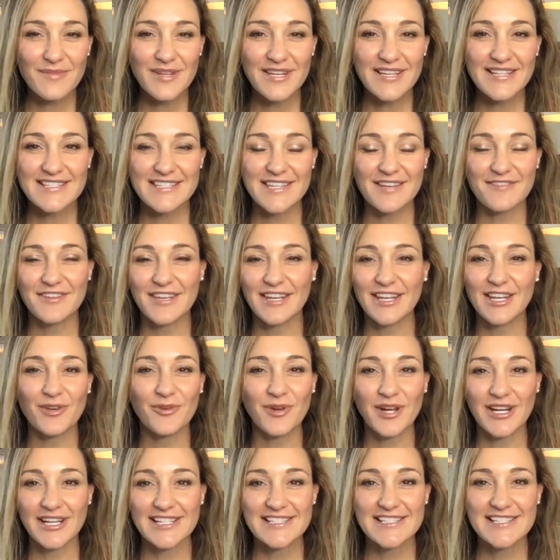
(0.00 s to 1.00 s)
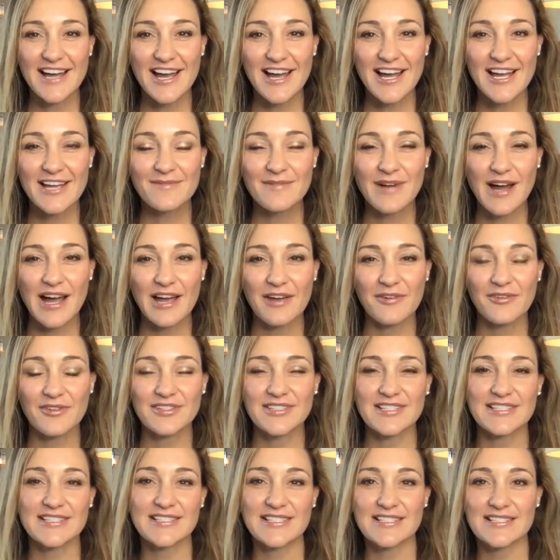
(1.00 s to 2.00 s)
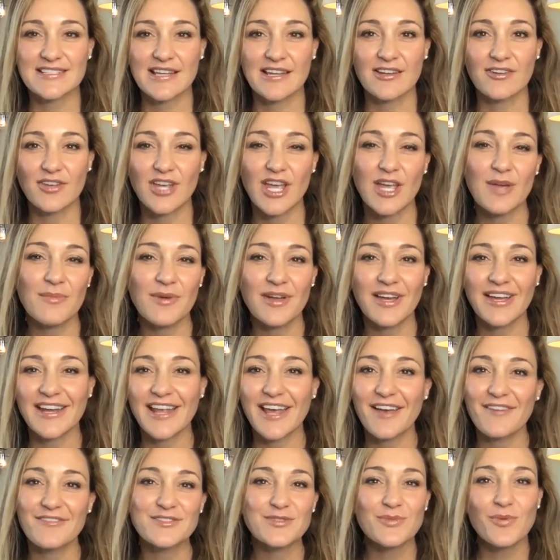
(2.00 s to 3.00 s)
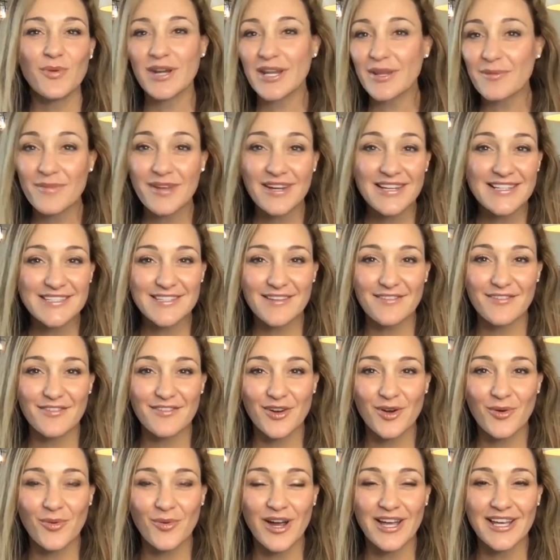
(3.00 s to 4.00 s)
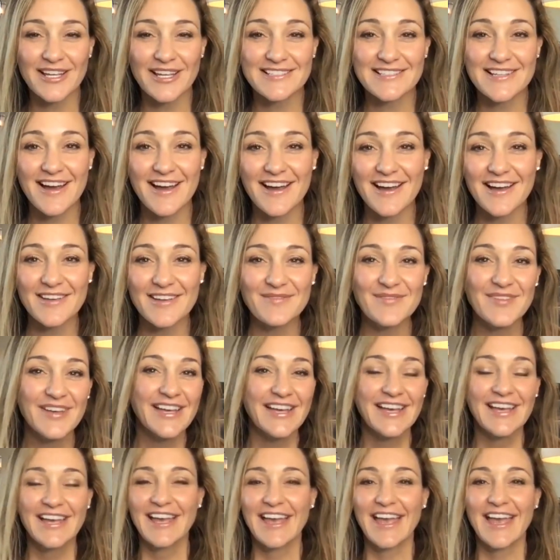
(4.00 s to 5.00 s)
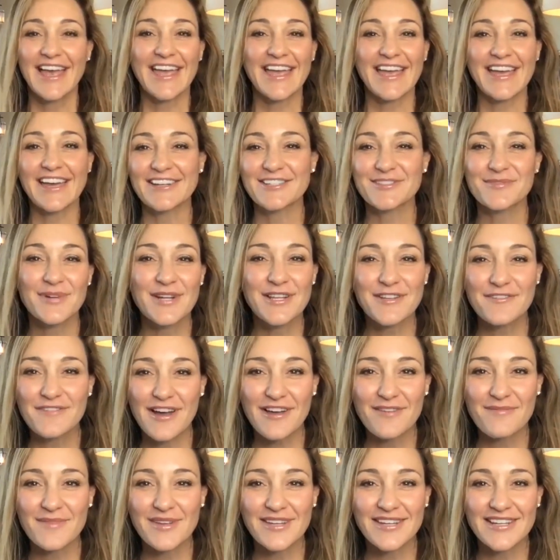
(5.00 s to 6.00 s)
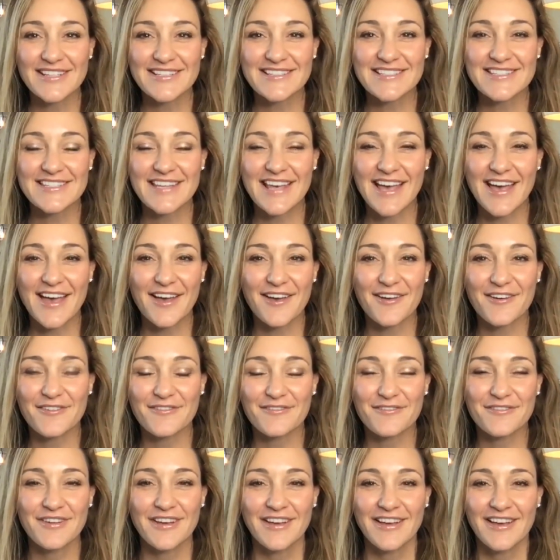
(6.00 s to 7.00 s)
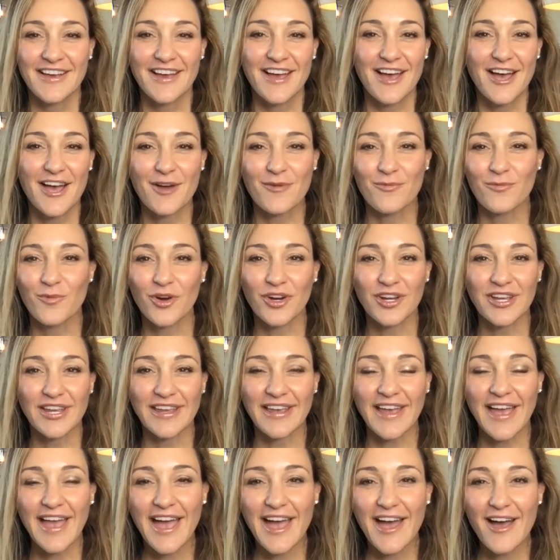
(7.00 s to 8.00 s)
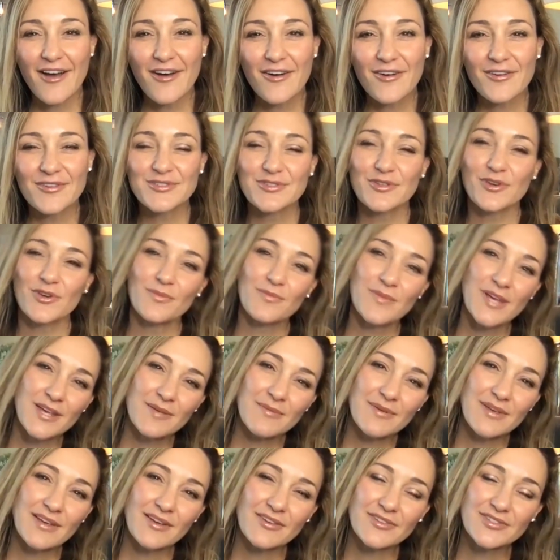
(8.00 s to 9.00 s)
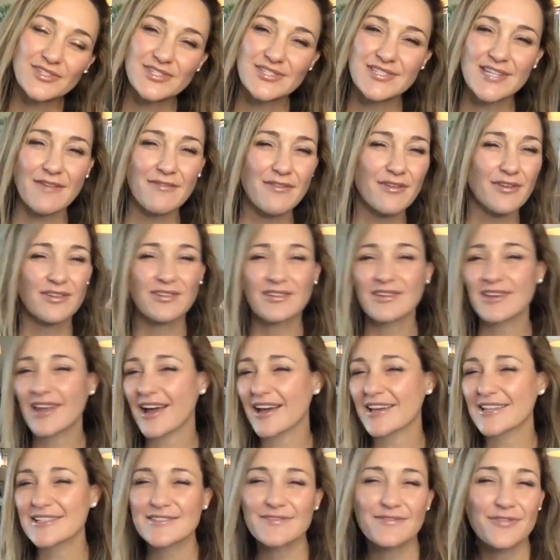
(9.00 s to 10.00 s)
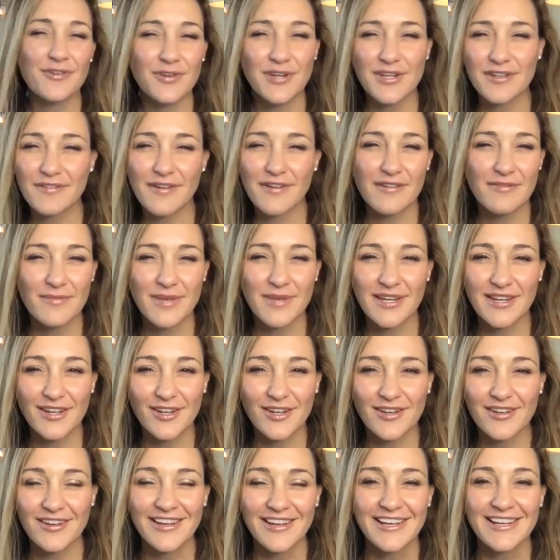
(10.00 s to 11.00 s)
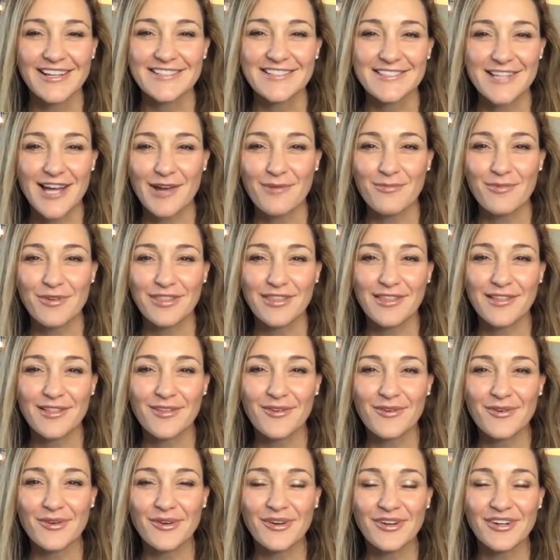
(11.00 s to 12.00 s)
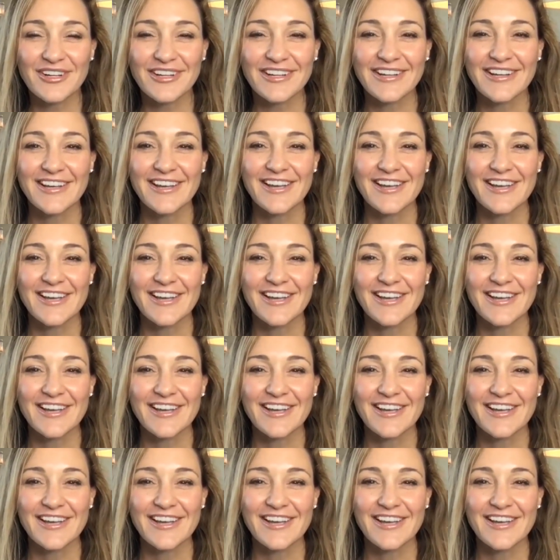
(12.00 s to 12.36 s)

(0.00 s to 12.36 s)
minutes of getting ready time, I would just decide, okay, am I going to have 20 minutes of a quiet time and 25 minutes of working out? Or maybe I'll just have a nice 45 minute time with the Lord.